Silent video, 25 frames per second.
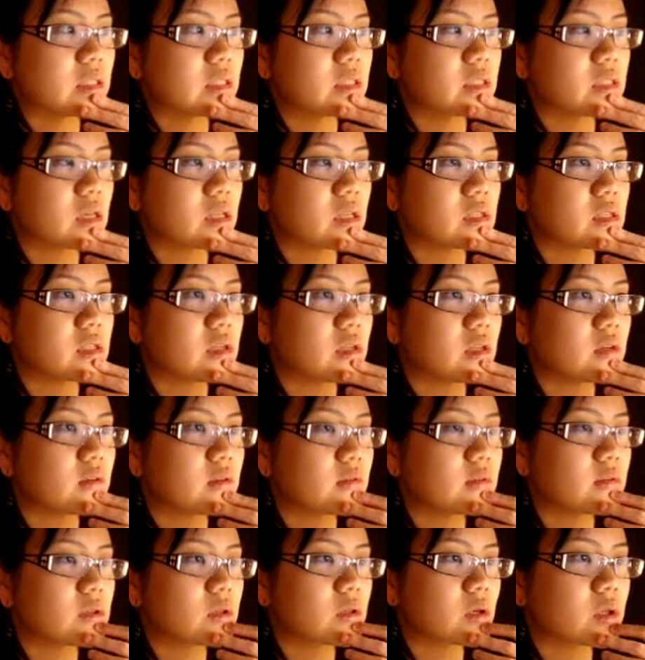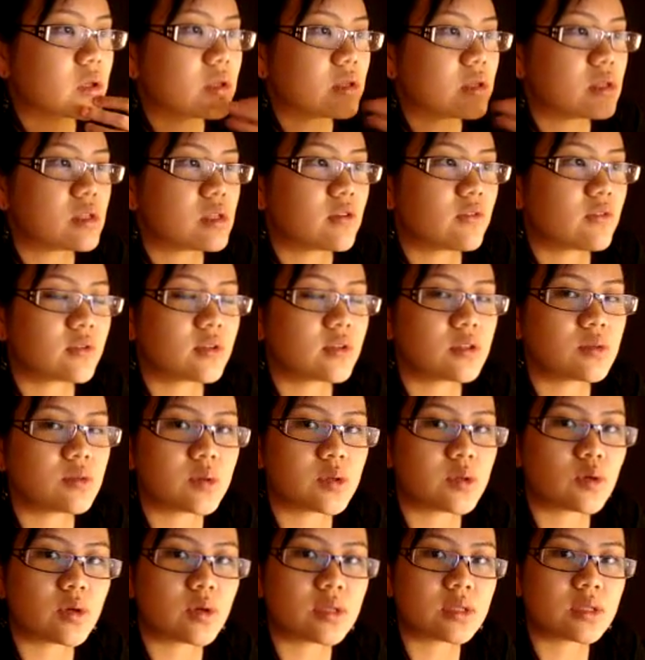really sensitive, so the
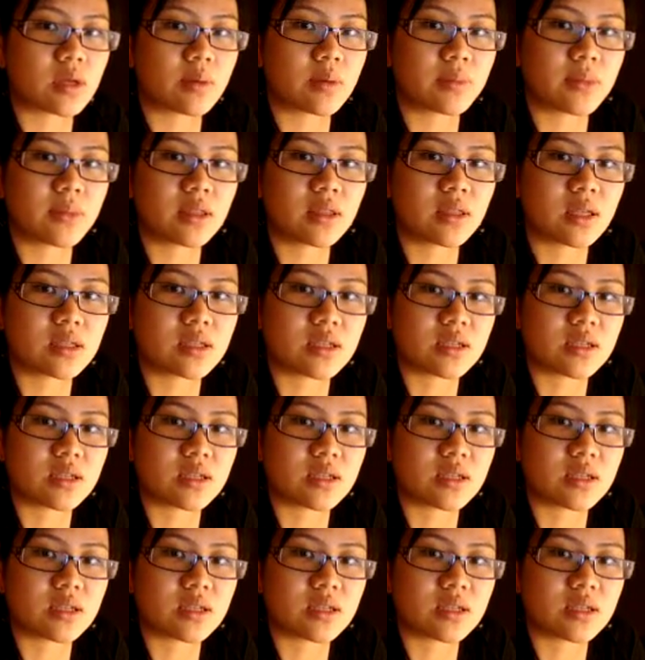difference between something